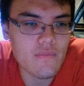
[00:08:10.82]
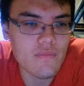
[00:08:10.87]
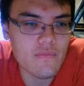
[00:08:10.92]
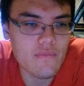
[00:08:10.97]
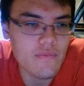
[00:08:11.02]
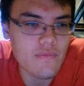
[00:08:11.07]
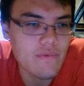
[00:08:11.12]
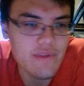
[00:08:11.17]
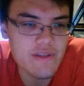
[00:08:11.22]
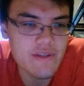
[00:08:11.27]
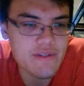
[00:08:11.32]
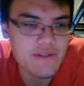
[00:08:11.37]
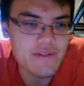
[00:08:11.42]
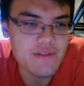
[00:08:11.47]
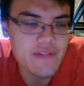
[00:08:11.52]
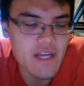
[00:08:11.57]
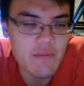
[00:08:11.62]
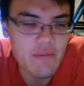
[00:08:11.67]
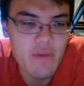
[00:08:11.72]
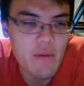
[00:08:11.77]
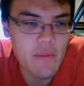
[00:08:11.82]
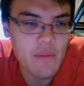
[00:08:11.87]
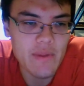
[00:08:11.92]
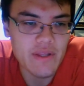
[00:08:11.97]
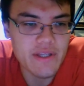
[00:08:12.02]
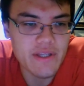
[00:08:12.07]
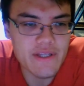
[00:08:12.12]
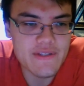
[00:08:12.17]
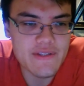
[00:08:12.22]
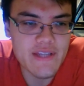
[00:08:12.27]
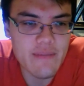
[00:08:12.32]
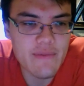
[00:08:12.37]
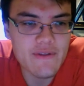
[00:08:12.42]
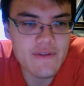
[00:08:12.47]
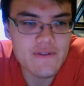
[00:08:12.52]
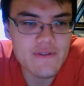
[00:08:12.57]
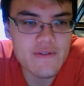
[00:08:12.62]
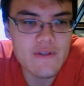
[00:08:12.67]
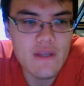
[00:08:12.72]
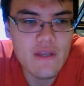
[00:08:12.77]
these kind of probability
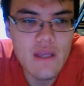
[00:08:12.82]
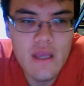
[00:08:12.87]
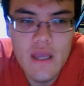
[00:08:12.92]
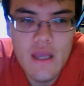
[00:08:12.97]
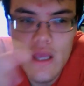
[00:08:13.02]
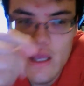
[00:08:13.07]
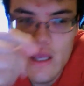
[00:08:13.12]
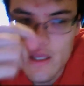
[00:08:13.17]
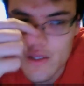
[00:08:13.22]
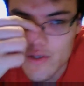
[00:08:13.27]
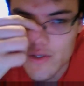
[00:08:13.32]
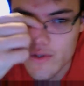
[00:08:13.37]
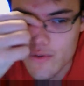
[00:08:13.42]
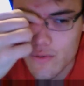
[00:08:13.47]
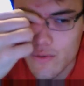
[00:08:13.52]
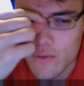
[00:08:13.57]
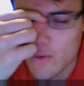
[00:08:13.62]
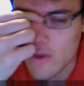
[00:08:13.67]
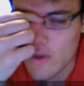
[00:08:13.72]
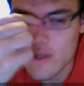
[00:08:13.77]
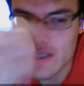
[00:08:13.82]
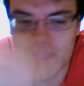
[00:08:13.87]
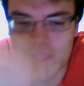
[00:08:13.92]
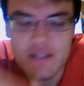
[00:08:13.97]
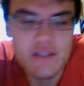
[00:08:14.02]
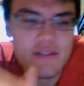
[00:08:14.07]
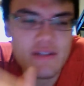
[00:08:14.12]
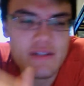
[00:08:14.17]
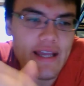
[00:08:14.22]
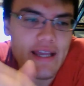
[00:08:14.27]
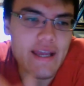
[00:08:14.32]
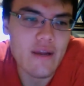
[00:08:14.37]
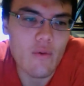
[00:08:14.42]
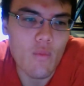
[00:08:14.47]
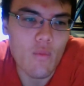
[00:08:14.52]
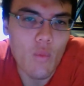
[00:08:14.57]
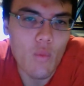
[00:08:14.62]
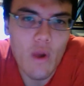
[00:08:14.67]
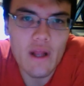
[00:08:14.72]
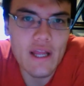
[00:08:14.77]
statements, you need to say
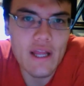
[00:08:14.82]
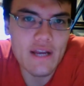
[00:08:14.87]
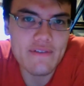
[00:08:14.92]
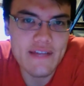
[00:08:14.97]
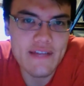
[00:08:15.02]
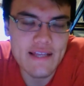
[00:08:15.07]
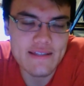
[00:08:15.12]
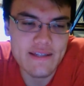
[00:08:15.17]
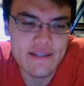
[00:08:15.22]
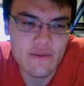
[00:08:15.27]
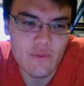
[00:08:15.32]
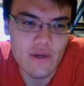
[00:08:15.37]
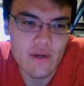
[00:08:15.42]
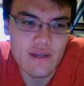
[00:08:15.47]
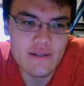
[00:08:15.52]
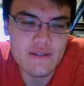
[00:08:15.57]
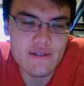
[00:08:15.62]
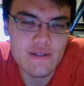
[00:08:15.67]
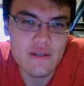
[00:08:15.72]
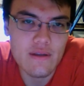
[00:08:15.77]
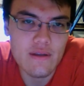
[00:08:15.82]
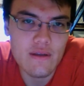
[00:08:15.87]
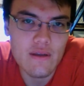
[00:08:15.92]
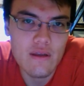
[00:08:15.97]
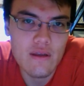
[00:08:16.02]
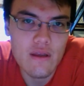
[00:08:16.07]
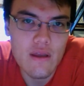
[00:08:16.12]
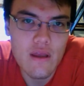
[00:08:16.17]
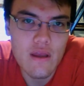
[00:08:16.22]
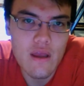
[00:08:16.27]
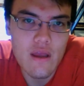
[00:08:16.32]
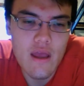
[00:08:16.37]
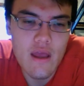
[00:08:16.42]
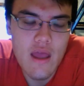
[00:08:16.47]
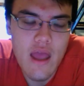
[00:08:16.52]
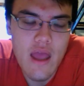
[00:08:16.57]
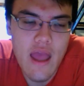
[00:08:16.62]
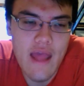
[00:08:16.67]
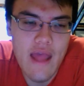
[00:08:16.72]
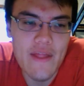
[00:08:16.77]
what kind of test it was,
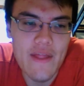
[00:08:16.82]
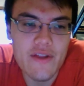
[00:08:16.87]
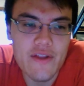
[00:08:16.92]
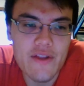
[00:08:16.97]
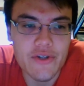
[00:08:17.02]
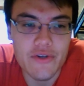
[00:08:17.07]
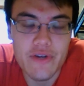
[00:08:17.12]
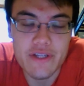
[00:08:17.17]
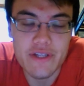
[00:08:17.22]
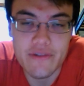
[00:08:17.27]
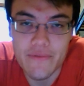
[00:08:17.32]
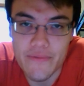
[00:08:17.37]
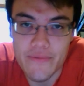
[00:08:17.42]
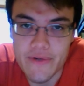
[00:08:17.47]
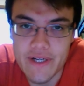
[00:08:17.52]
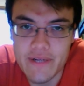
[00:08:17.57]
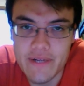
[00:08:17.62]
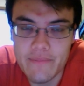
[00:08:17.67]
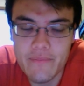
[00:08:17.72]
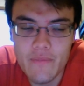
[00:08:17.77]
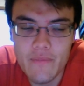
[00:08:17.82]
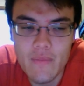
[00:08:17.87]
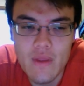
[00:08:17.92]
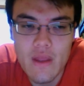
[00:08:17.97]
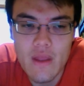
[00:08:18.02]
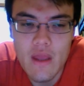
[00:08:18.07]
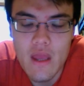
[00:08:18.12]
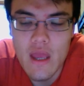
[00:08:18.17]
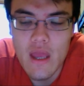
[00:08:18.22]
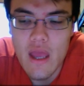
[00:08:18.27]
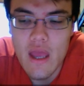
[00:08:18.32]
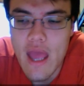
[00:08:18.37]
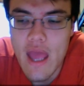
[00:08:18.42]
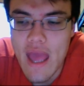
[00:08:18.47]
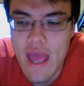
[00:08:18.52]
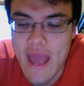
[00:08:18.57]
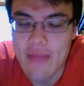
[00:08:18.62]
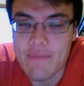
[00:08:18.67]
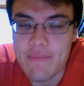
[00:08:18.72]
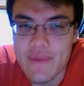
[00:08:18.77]
and then your degrees of freedom.
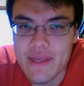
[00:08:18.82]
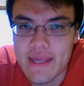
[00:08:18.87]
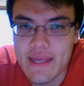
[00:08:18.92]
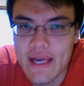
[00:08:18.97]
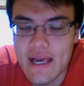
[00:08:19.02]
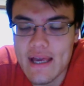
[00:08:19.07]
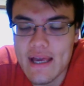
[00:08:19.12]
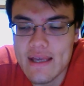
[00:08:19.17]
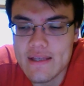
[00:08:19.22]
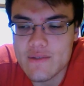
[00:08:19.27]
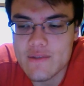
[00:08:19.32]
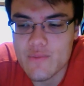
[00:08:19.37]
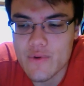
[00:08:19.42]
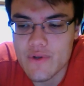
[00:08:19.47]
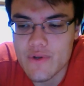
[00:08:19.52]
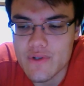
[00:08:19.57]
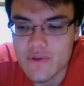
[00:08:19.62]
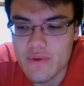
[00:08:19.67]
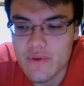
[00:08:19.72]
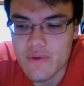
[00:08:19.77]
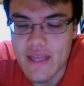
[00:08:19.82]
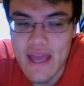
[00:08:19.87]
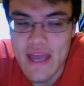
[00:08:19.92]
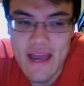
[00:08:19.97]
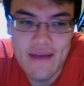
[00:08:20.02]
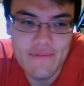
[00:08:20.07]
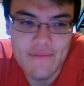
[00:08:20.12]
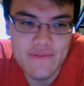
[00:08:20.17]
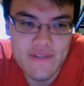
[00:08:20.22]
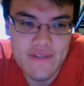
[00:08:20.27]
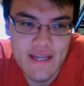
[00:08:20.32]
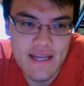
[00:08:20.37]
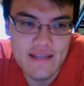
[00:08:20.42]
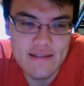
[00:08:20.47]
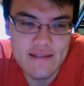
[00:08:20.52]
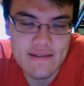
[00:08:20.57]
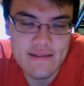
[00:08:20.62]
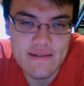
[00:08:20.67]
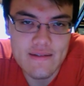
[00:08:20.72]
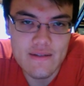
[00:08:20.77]
And because we're doing F
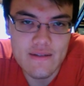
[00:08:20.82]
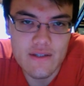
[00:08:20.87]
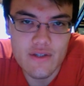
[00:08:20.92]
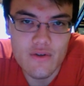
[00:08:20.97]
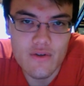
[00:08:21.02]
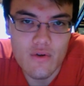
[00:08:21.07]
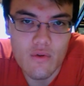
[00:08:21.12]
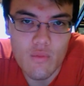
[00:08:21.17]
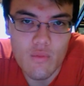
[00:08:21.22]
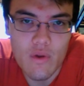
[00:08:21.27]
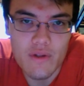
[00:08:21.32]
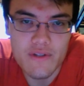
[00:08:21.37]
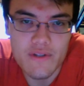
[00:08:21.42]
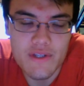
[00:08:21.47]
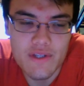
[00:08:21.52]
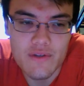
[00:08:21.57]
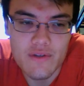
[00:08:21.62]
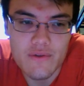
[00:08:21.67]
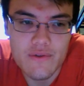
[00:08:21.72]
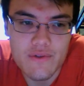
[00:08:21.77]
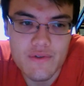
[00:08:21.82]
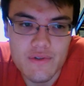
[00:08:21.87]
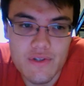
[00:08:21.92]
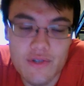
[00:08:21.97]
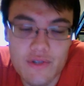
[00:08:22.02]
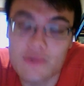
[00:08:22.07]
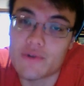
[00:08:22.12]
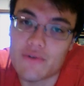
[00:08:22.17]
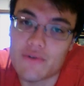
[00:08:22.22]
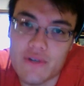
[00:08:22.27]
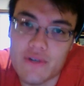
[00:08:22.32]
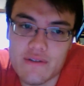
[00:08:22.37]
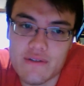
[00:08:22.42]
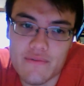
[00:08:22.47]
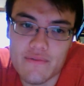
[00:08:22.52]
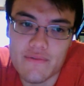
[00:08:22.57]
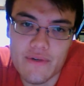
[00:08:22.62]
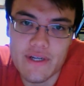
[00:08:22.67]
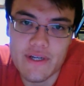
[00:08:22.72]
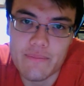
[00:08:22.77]
tests, you'll want to use 2 degrees
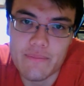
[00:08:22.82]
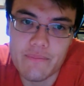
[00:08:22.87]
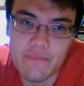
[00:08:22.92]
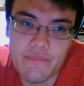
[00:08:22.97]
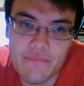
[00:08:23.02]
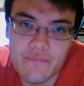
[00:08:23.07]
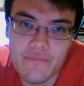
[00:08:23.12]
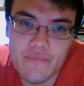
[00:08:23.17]
of freedom.